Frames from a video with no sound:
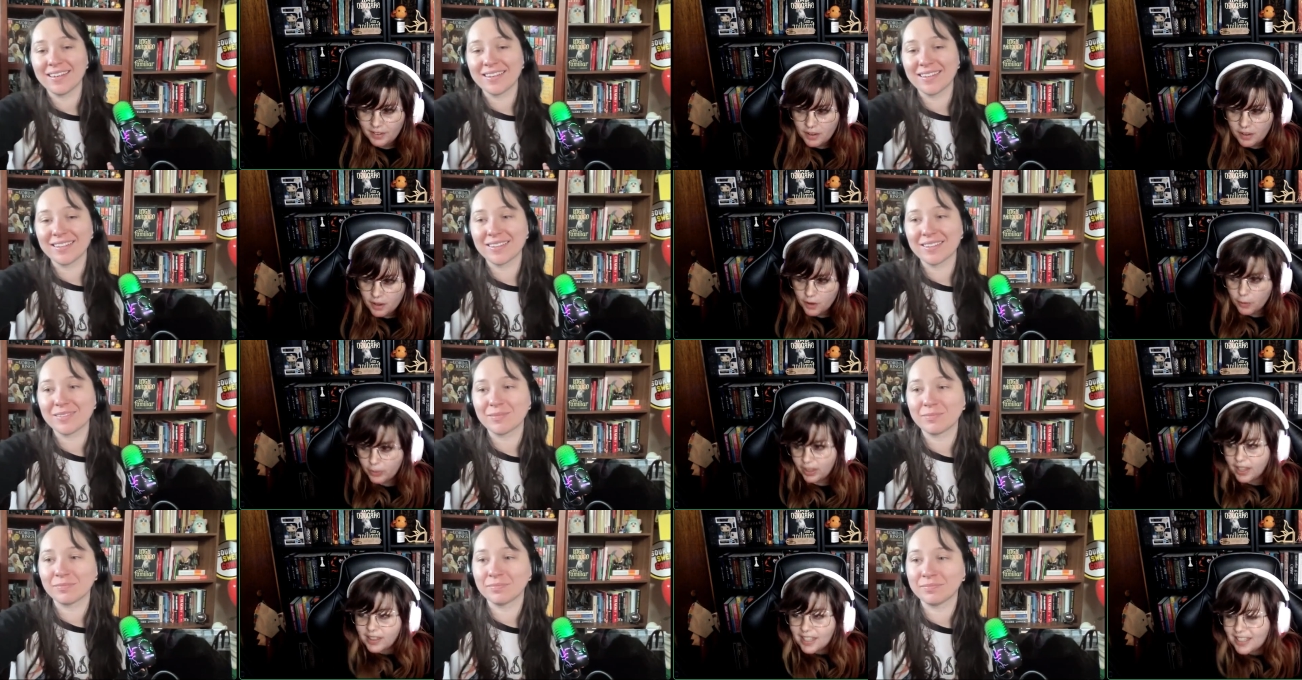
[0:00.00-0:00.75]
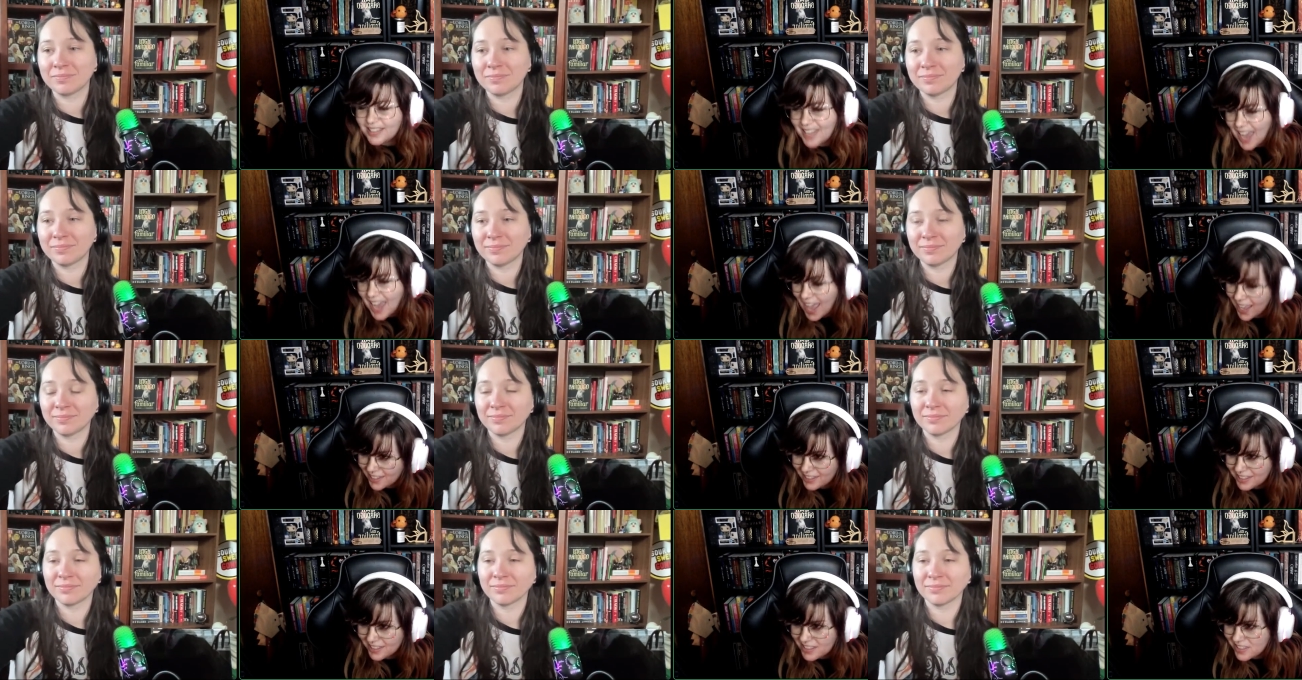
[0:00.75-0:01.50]
Speaker 1: or, like, the
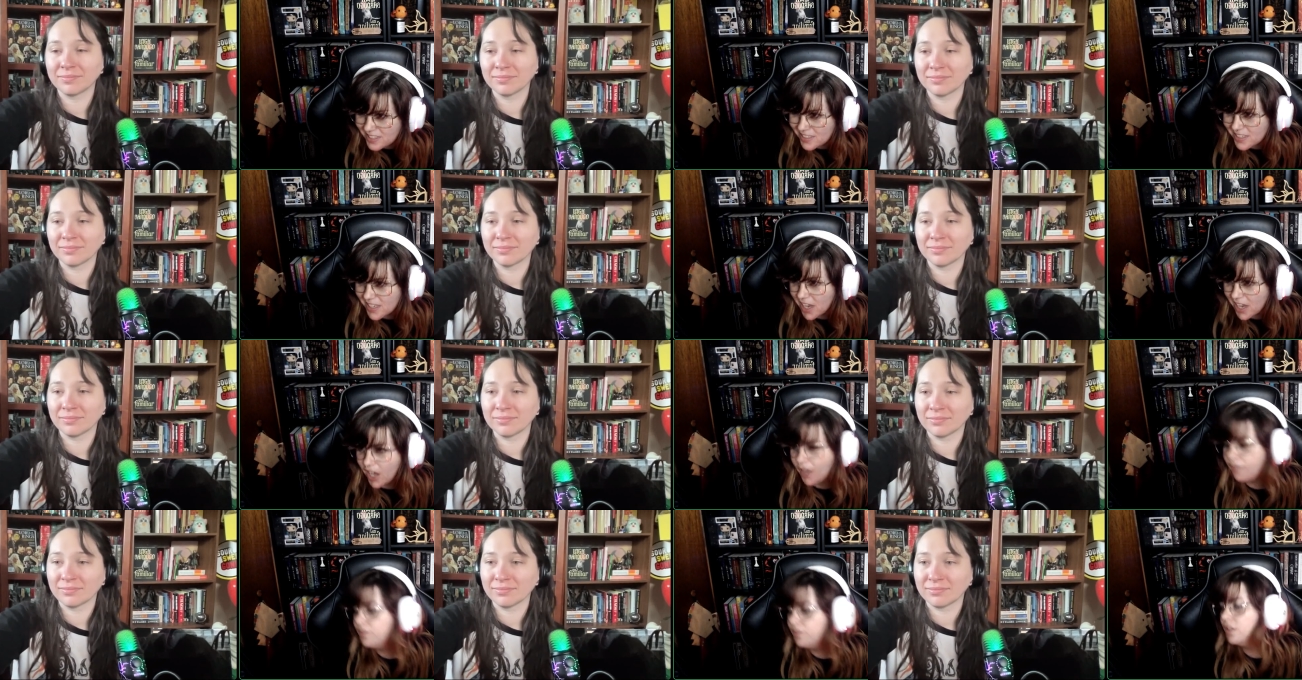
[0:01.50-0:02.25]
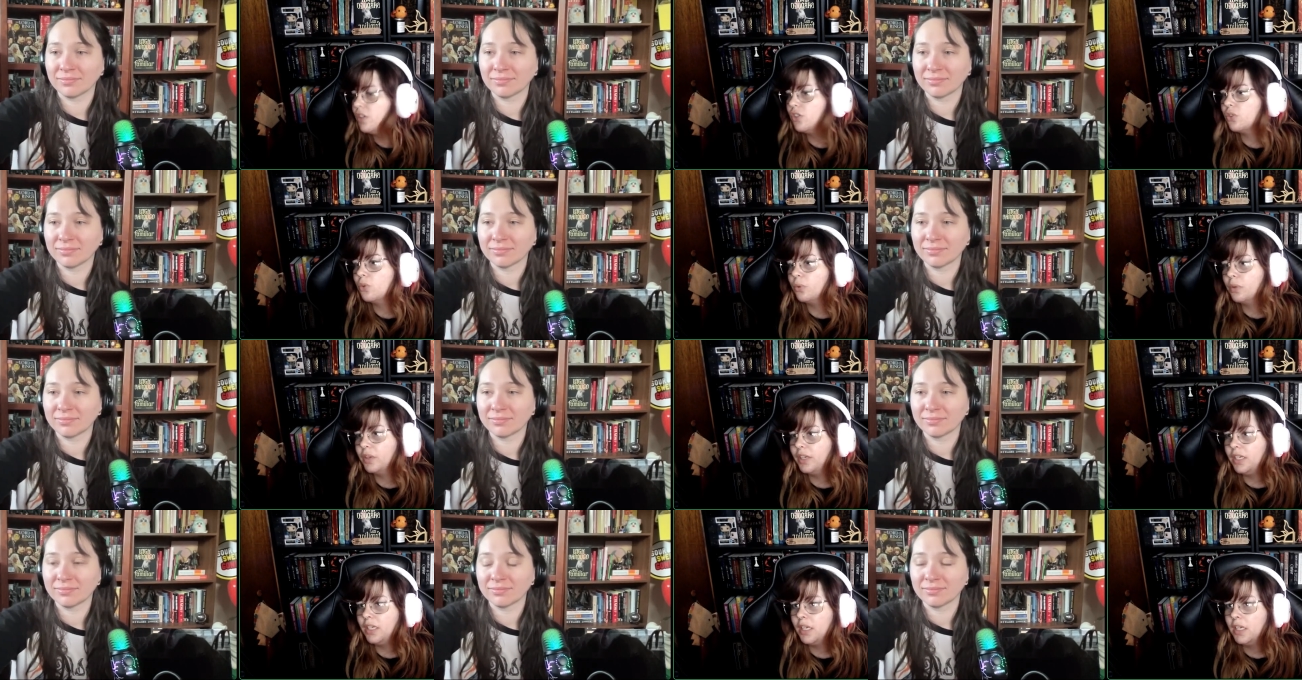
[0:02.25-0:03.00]
antagonist of the
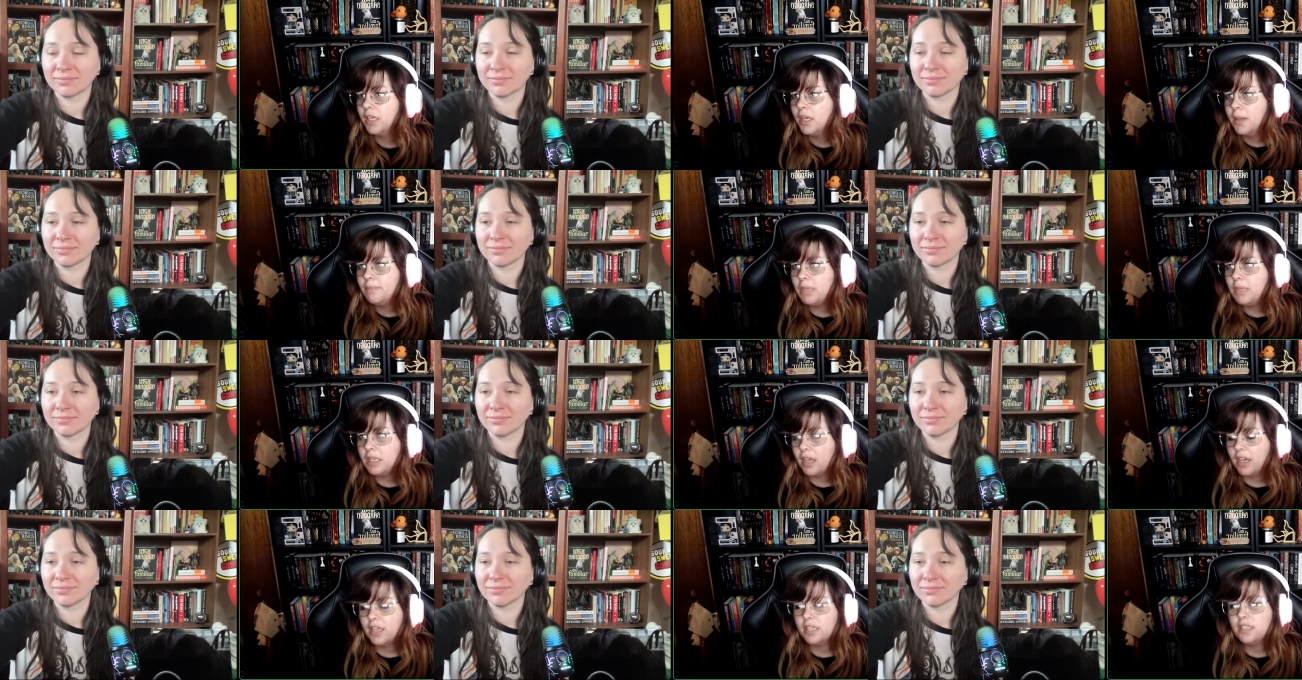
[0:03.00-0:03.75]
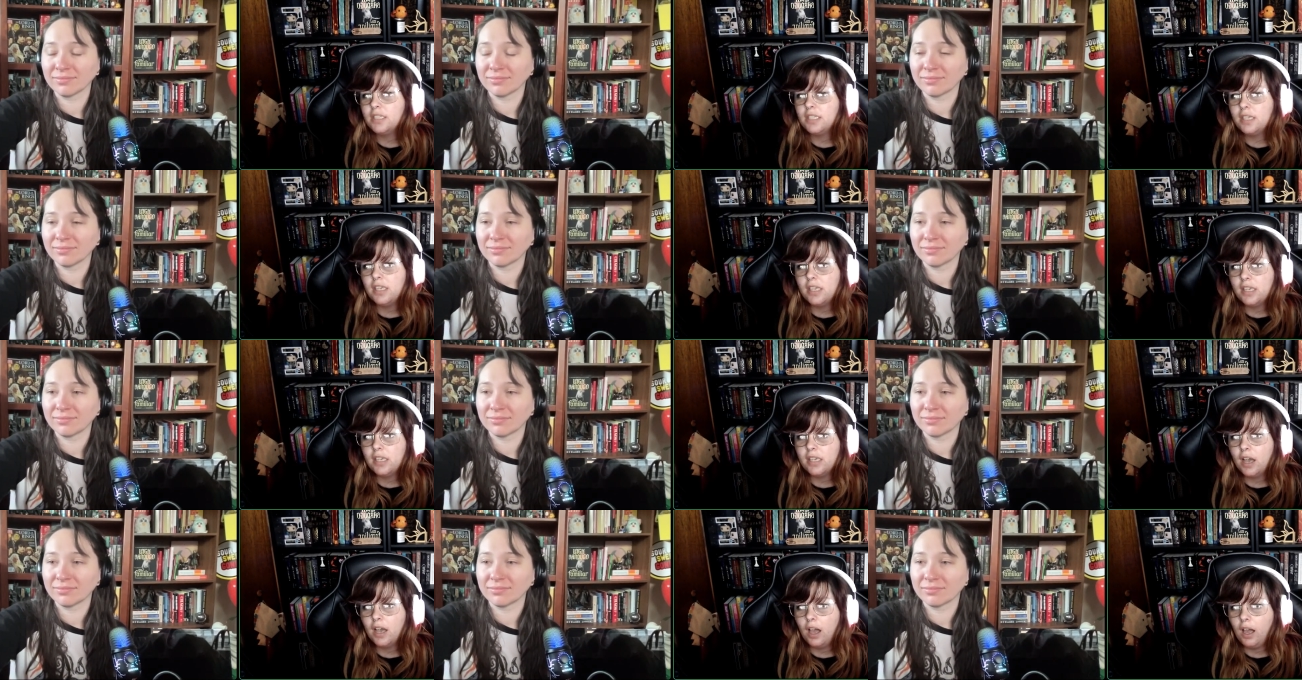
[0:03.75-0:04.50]
story, because
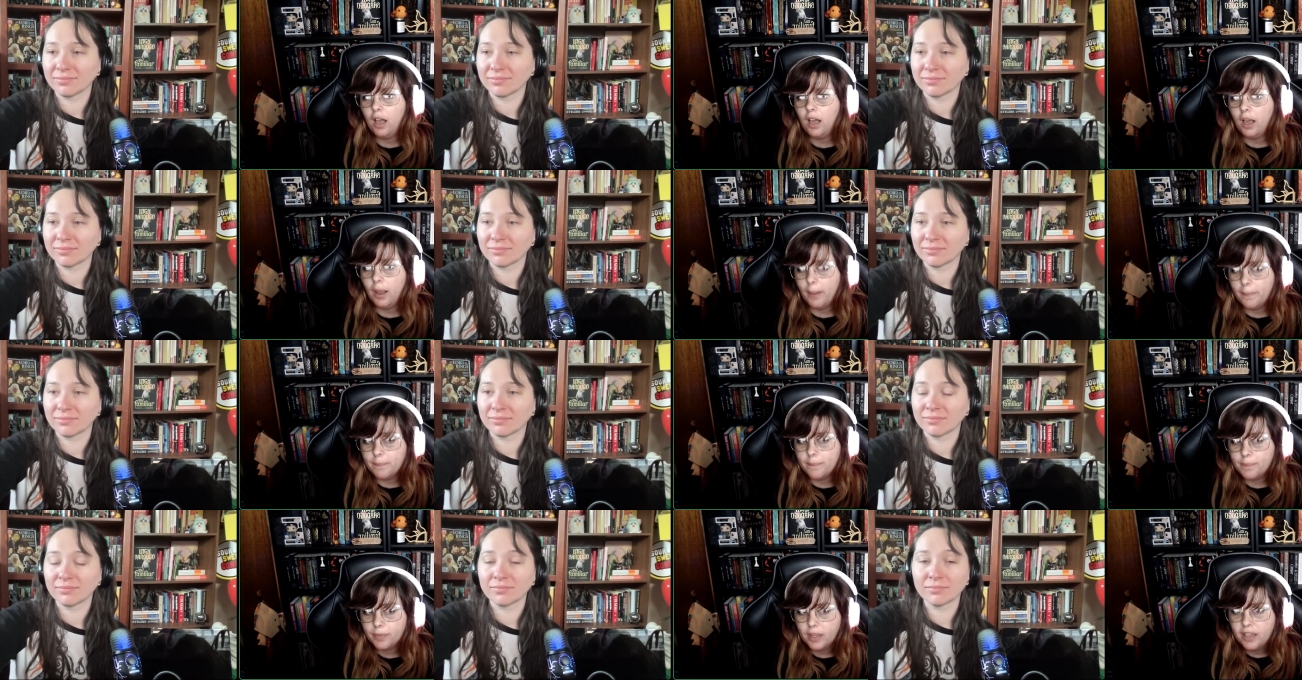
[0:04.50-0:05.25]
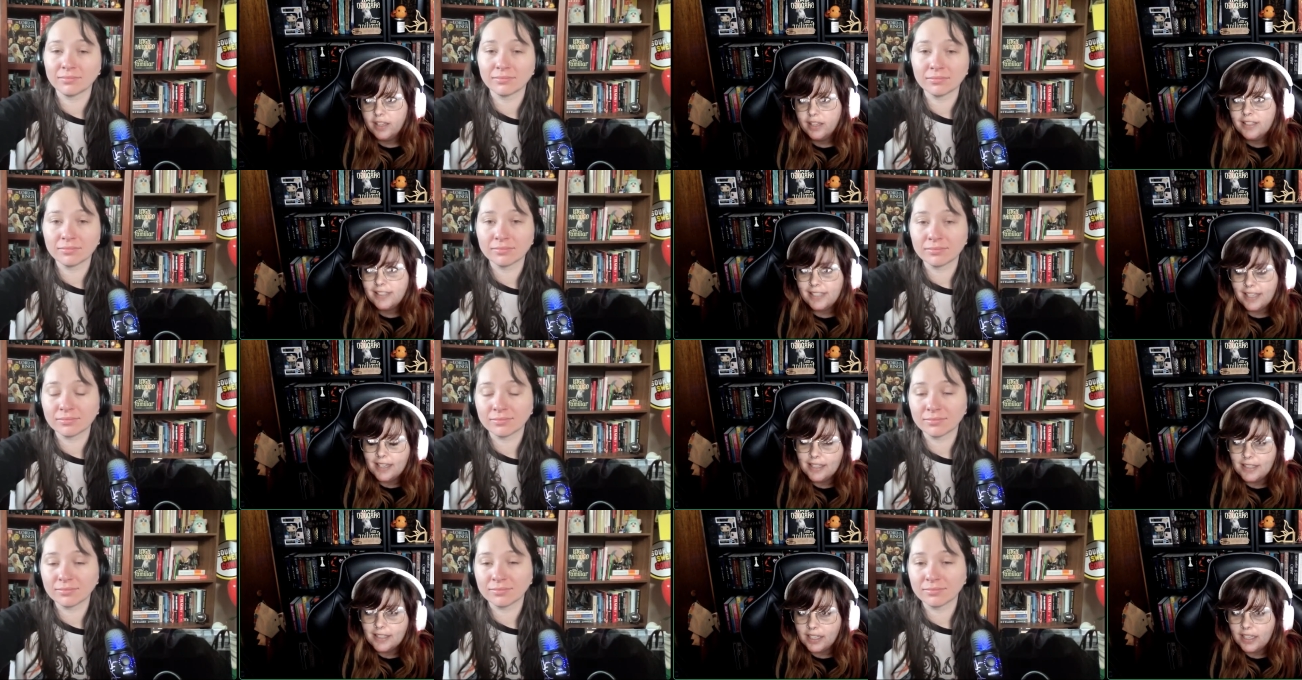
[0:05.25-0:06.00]
he,
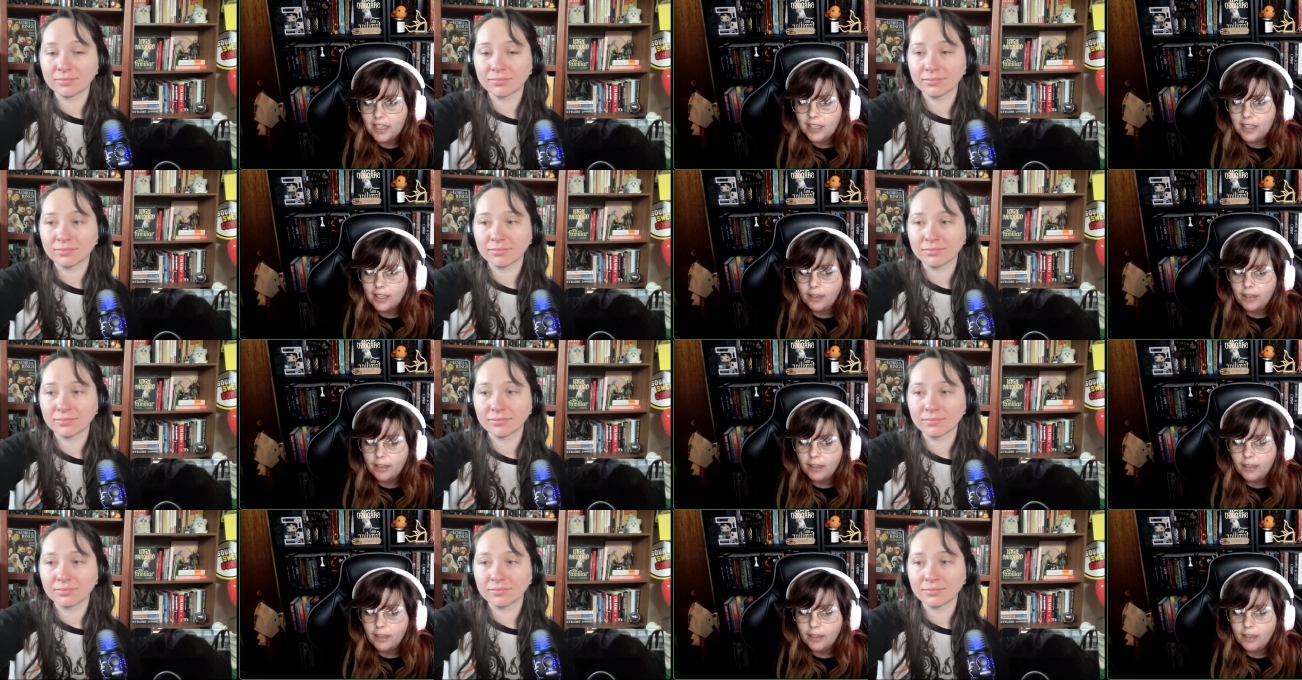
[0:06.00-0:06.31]
sees that he can